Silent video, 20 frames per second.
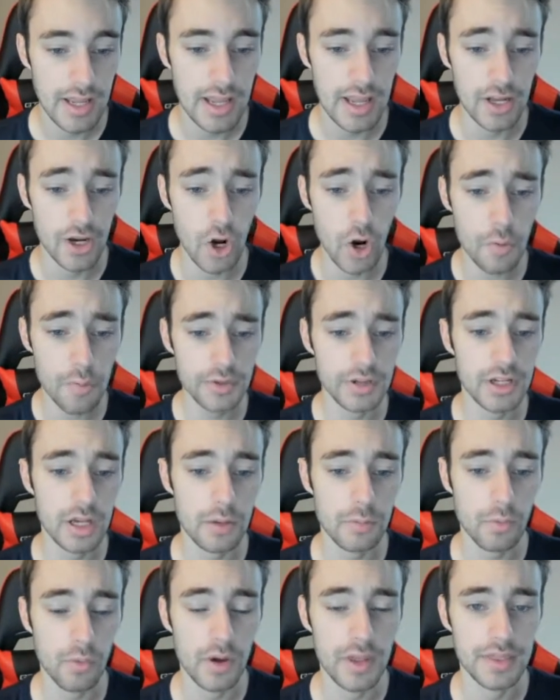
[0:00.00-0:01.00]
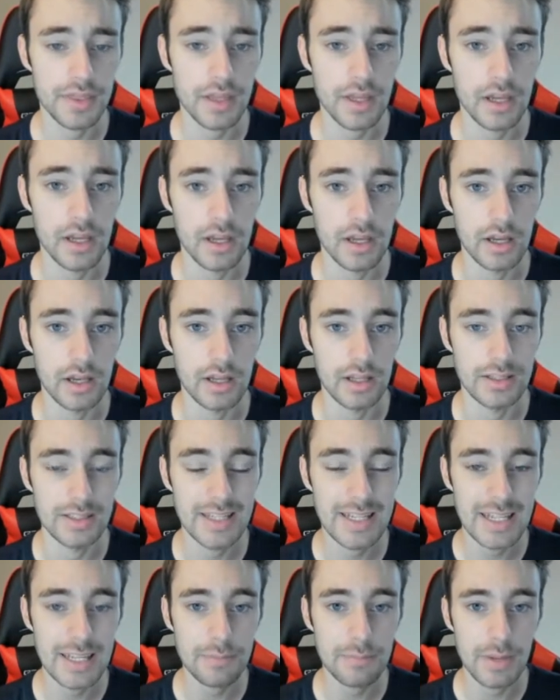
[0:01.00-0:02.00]
It opened up with a
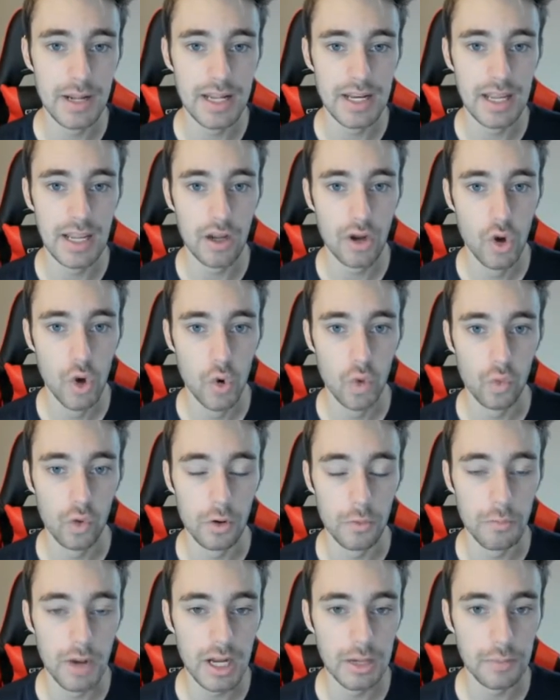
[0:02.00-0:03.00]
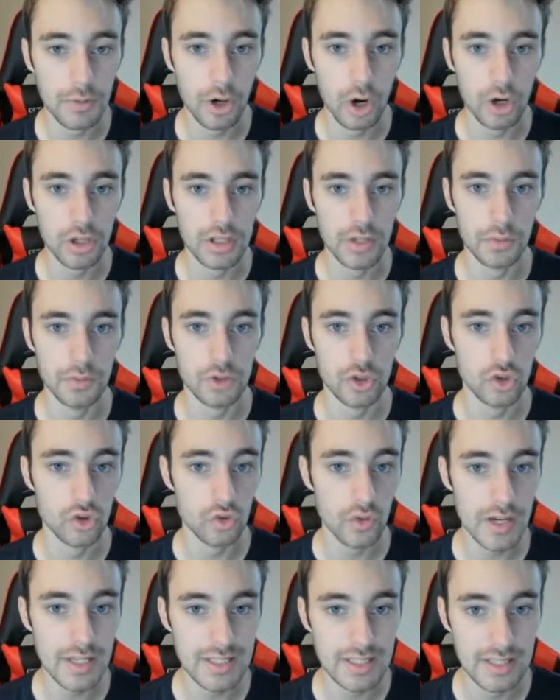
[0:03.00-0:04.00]
team meeting where Mike McCarthy was
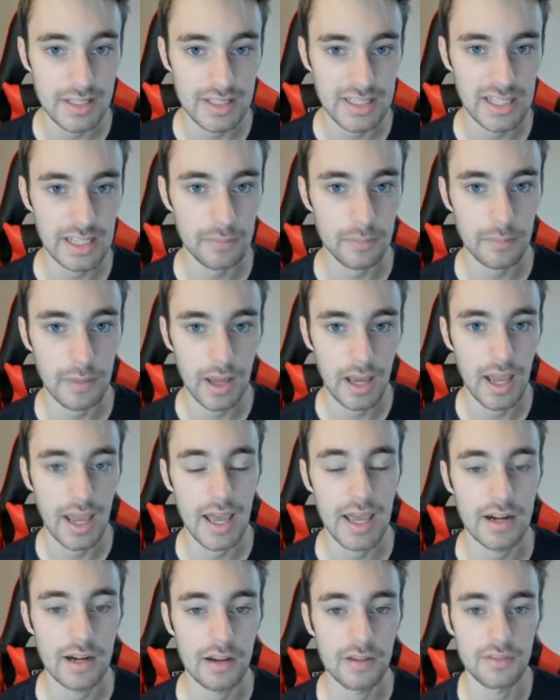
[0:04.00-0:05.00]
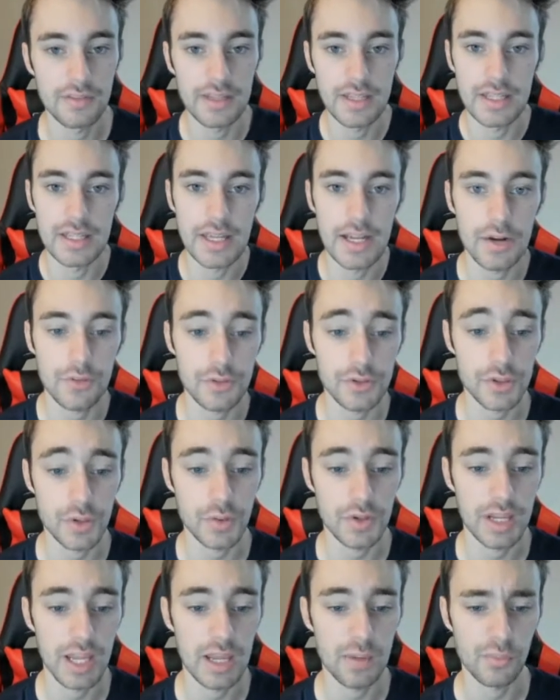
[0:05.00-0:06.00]
addressing the team ahead of the
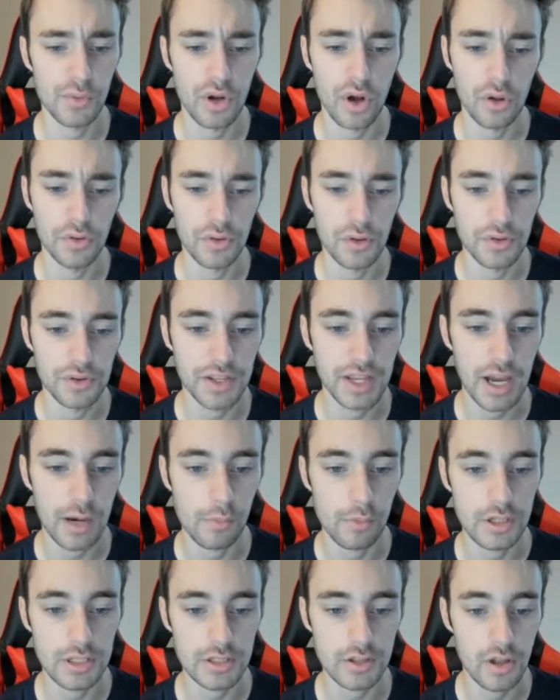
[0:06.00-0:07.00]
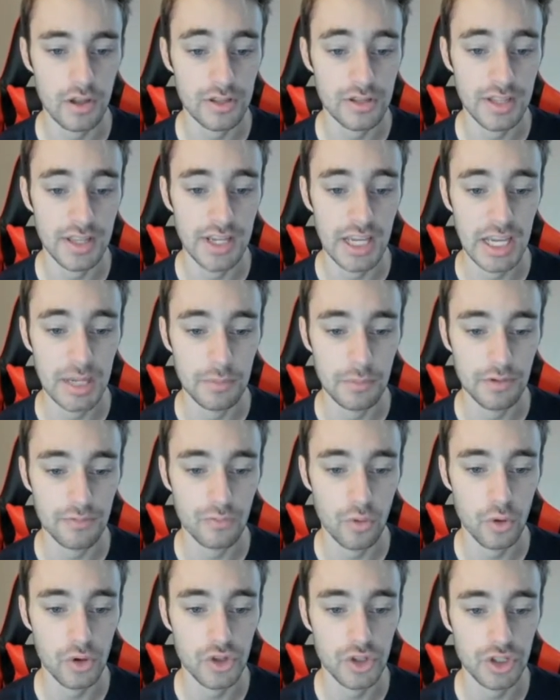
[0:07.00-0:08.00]
Arizona game. We all know the Cowboys lost that game,
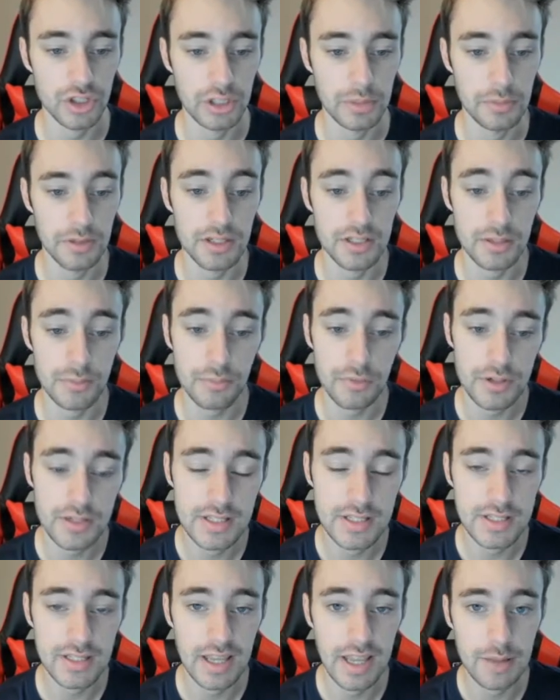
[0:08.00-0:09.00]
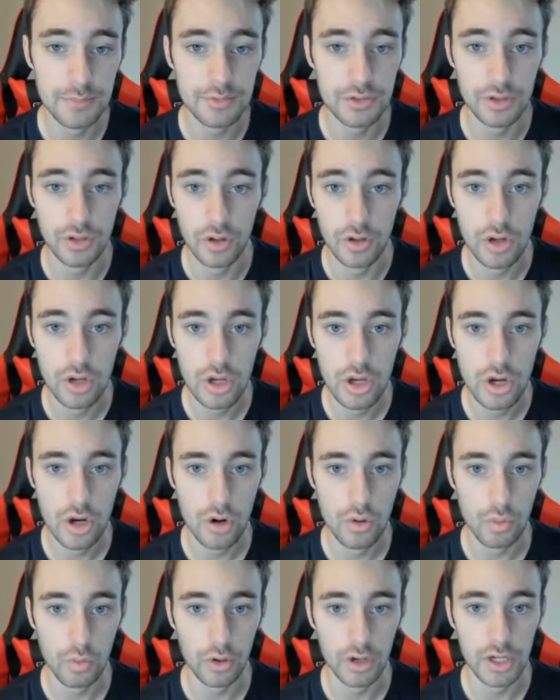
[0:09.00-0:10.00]
unfortunately, but it is a preseason game, so
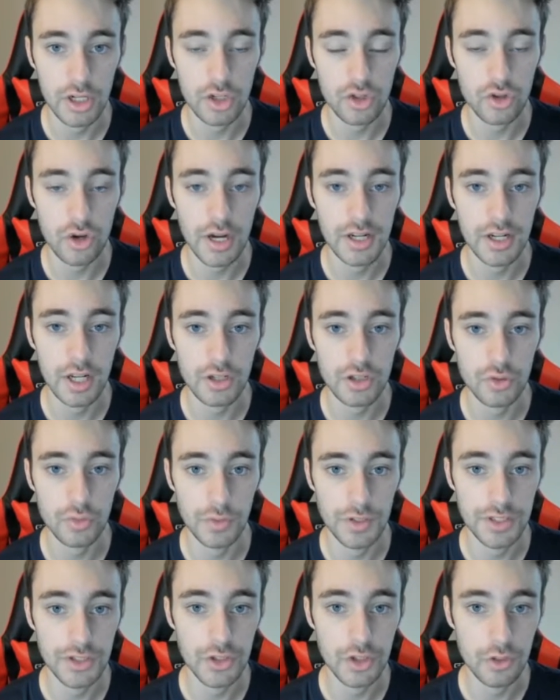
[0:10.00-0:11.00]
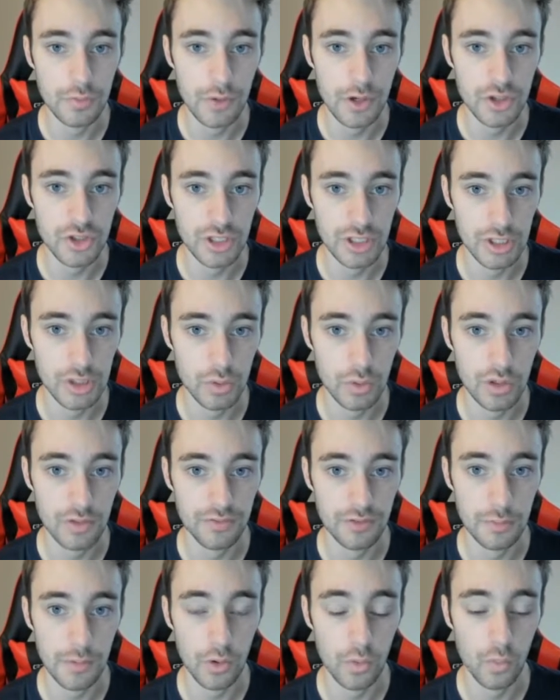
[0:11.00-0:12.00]
we're going to try not to read too much into it
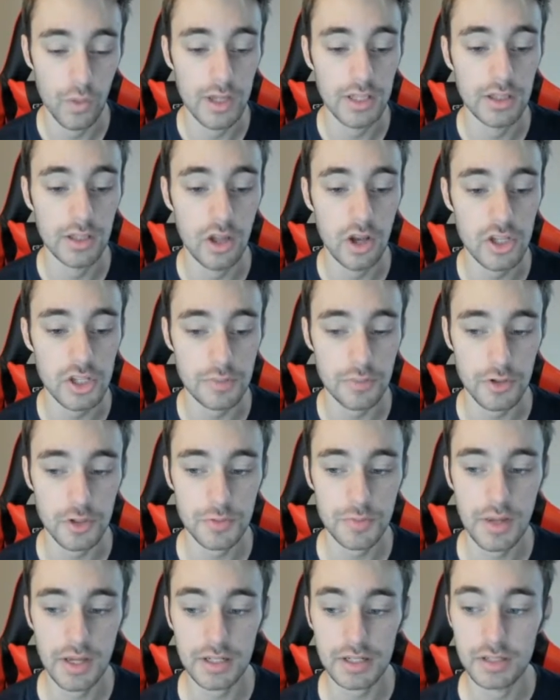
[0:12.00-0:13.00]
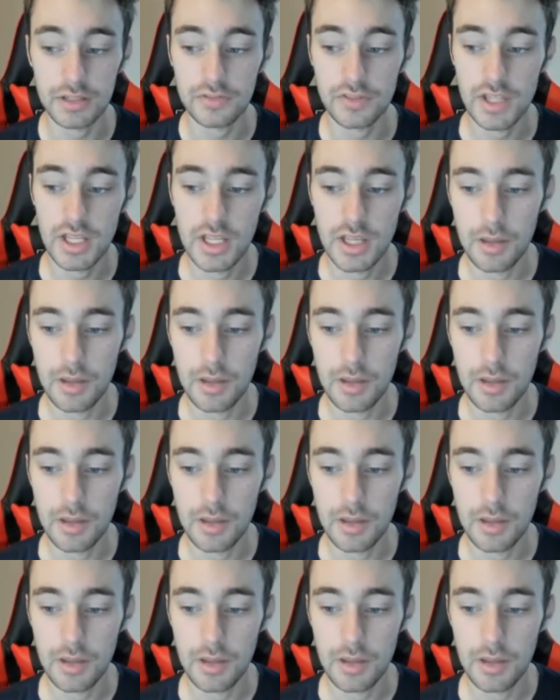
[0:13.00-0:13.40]
from a win-loss perspective.